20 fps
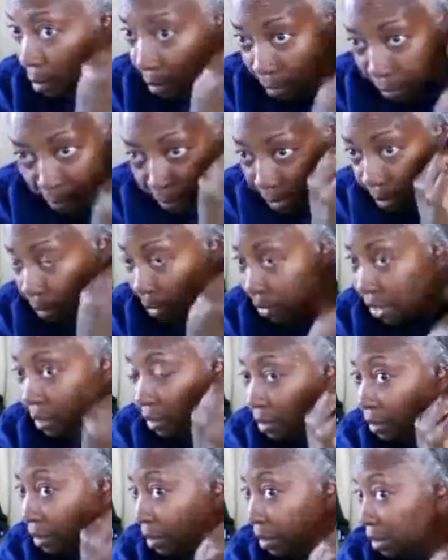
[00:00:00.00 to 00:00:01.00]

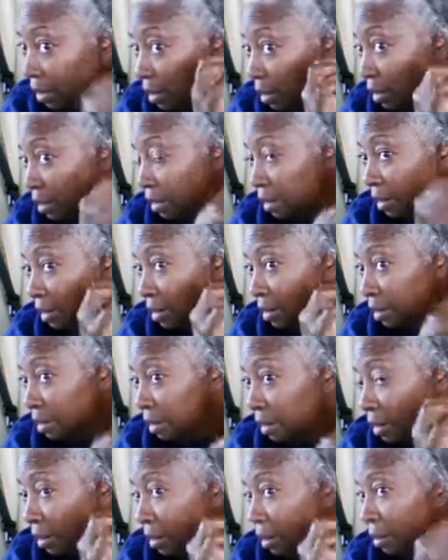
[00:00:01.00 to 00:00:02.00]

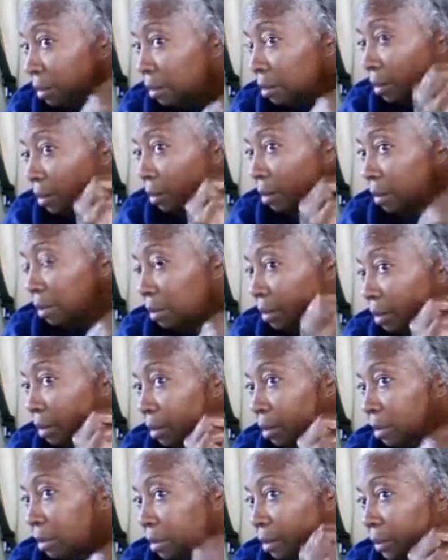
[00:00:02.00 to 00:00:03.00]

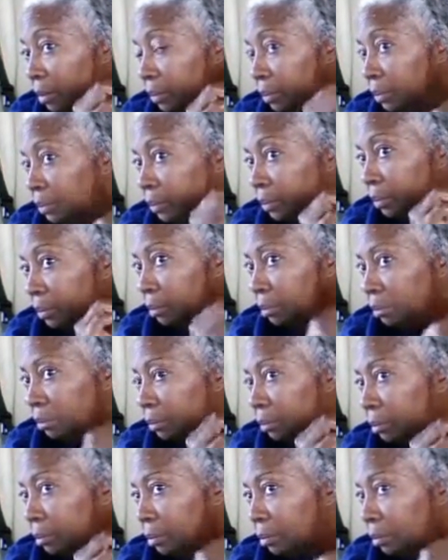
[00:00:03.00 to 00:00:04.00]

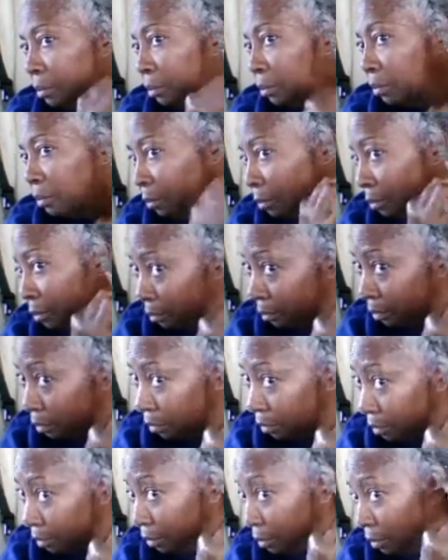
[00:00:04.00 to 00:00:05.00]
(no one is talking)